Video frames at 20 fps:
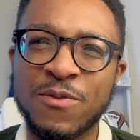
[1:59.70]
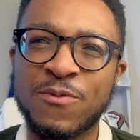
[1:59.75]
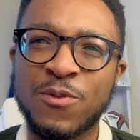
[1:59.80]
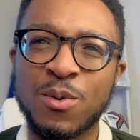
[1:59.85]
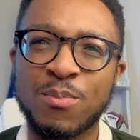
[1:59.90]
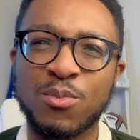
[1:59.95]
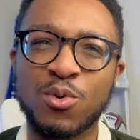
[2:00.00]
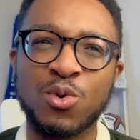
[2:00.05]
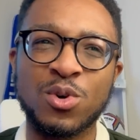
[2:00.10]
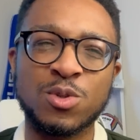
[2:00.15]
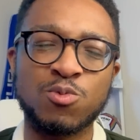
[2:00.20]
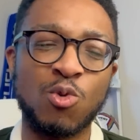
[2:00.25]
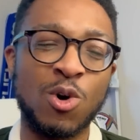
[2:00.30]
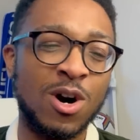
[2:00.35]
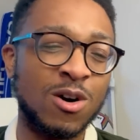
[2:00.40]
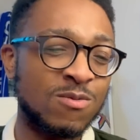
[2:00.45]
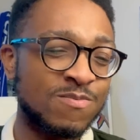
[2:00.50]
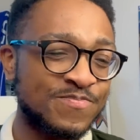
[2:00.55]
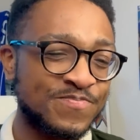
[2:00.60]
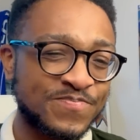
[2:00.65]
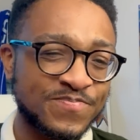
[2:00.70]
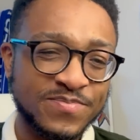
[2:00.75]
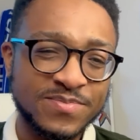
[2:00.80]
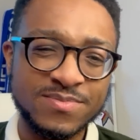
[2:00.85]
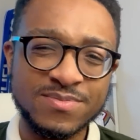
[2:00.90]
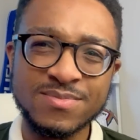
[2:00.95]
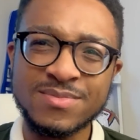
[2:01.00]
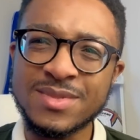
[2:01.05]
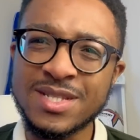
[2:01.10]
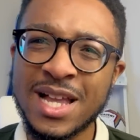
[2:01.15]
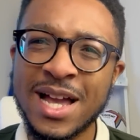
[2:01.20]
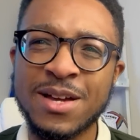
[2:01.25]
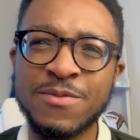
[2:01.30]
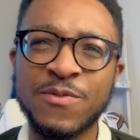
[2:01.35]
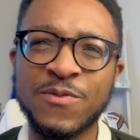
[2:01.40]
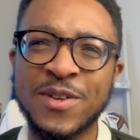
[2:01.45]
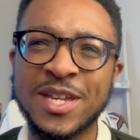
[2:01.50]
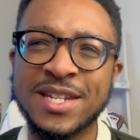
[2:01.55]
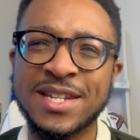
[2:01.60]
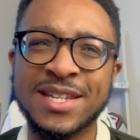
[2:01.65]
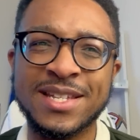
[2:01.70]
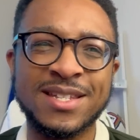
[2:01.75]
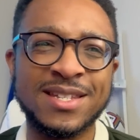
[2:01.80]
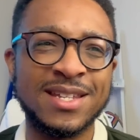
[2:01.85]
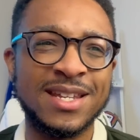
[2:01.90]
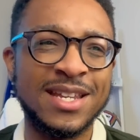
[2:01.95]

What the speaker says: football as well. And fitness.